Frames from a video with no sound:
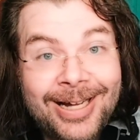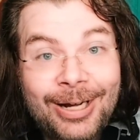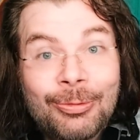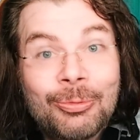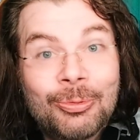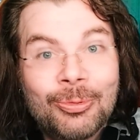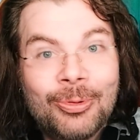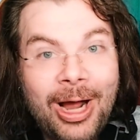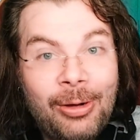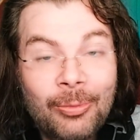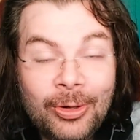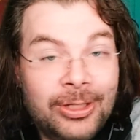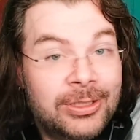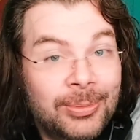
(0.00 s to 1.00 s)

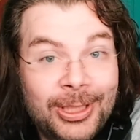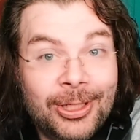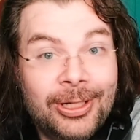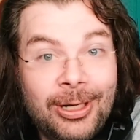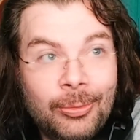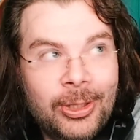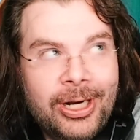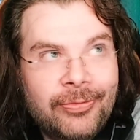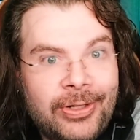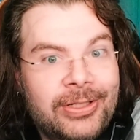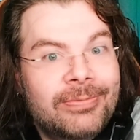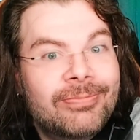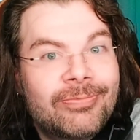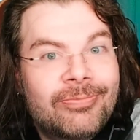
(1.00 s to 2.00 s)
want it to be good. I want
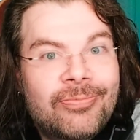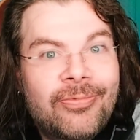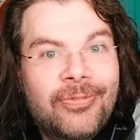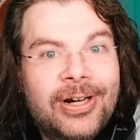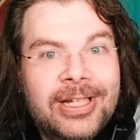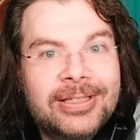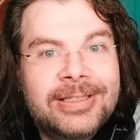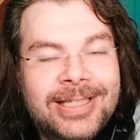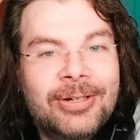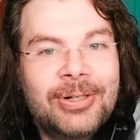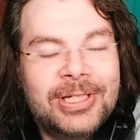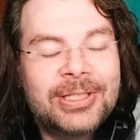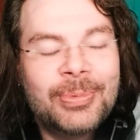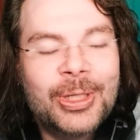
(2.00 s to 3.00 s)
every freaking
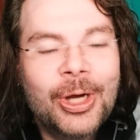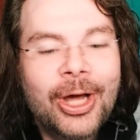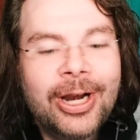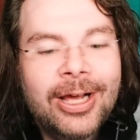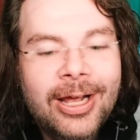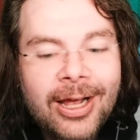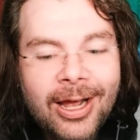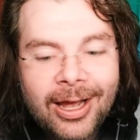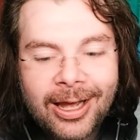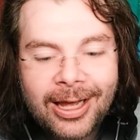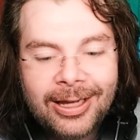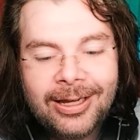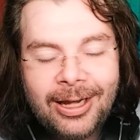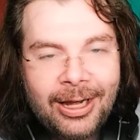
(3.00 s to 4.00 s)
series to be good.
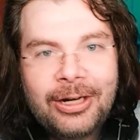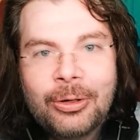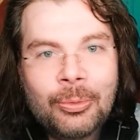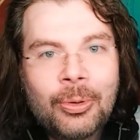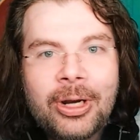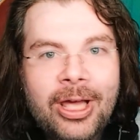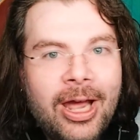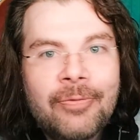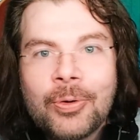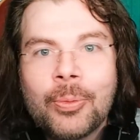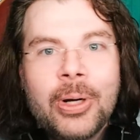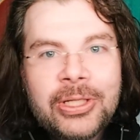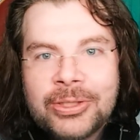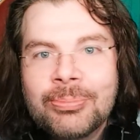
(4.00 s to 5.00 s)
I don't want to ever
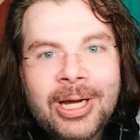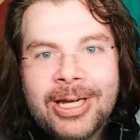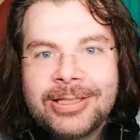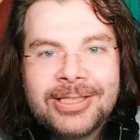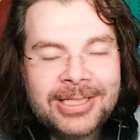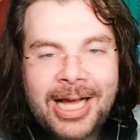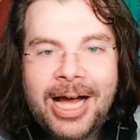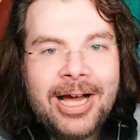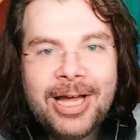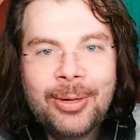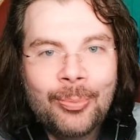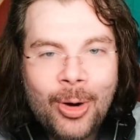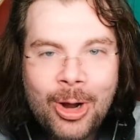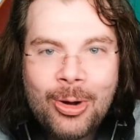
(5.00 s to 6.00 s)
waste my
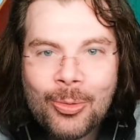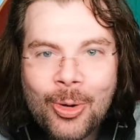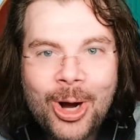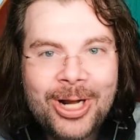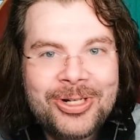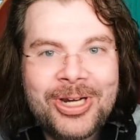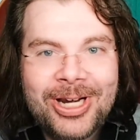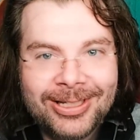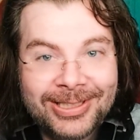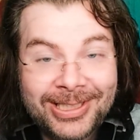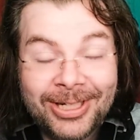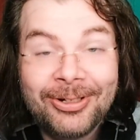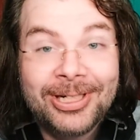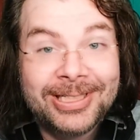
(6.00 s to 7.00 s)
time watching a
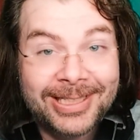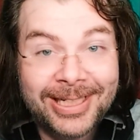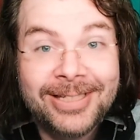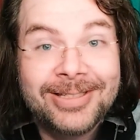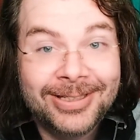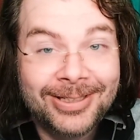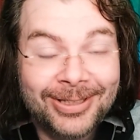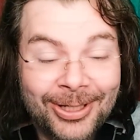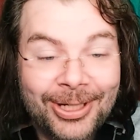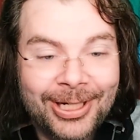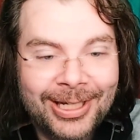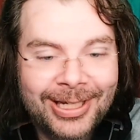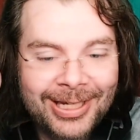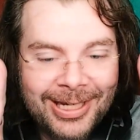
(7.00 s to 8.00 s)
series that isn't good.